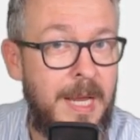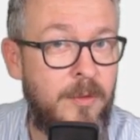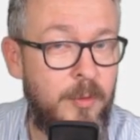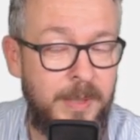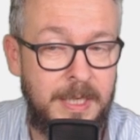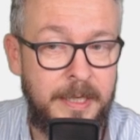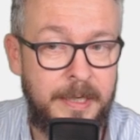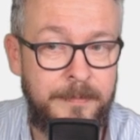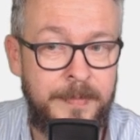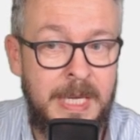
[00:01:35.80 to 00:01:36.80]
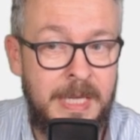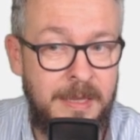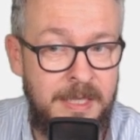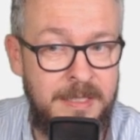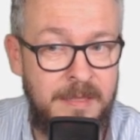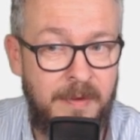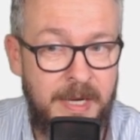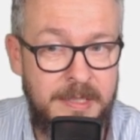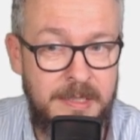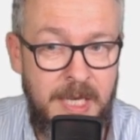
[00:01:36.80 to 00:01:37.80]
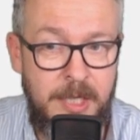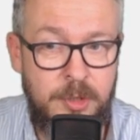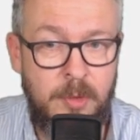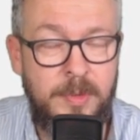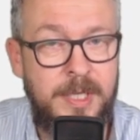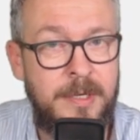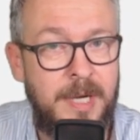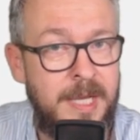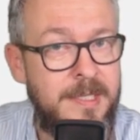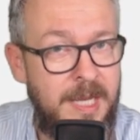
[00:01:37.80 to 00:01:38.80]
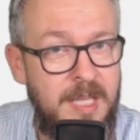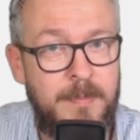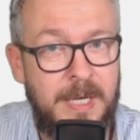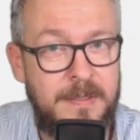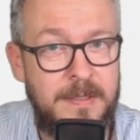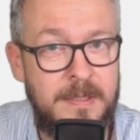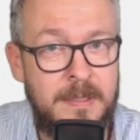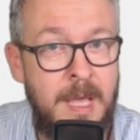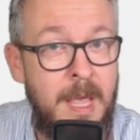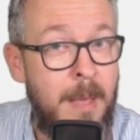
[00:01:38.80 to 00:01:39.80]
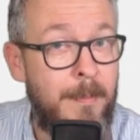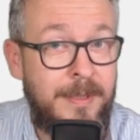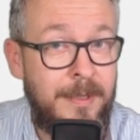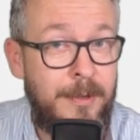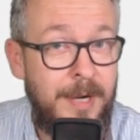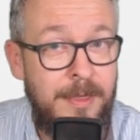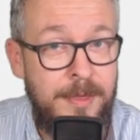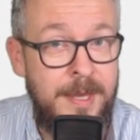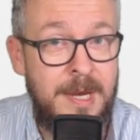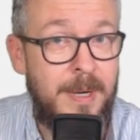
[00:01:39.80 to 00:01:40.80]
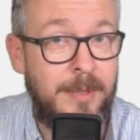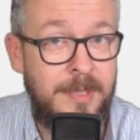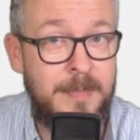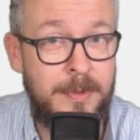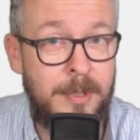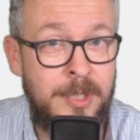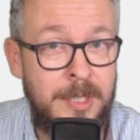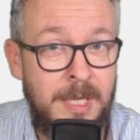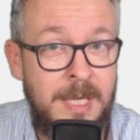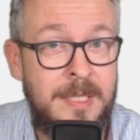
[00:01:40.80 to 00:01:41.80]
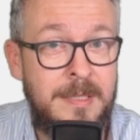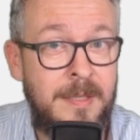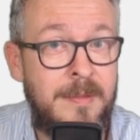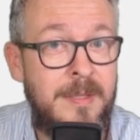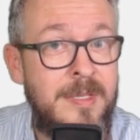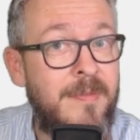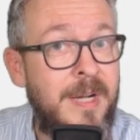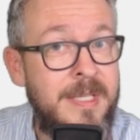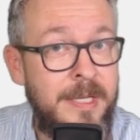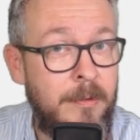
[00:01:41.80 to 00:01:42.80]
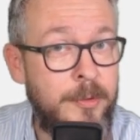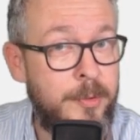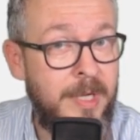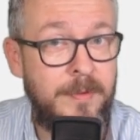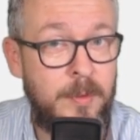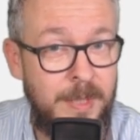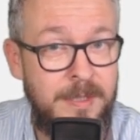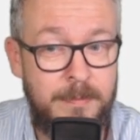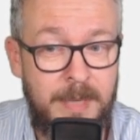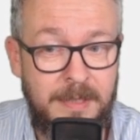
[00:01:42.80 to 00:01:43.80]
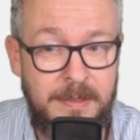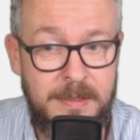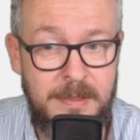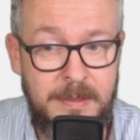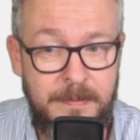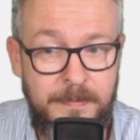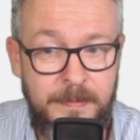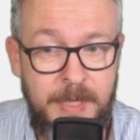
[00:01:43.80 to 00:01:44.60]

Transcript: And to be clear, this device, as shown here, has eight buttons. But great thing about this project is that this device can also have twenty buttons.